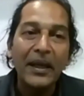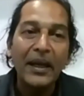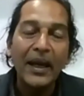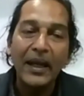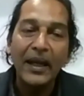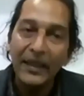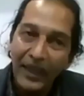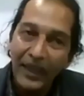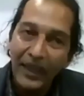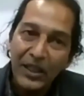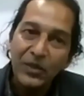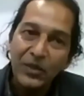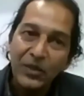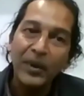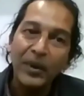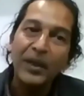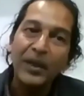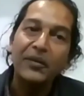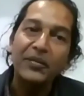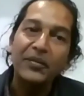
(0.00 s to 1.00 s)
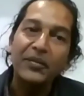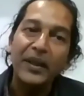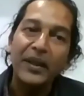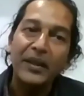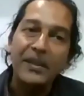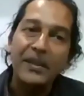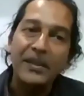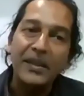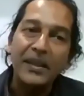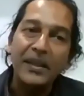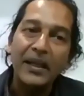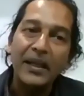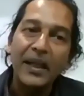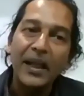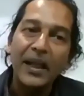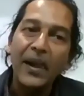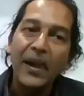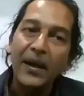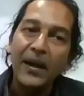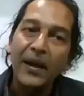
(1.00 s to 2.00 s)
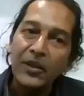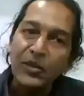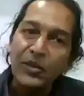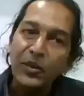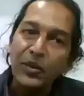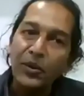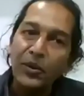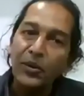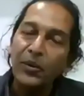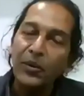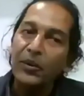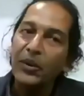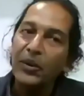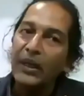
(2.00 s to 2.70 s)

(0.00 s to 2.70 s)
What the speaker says: And that's where it fails. And so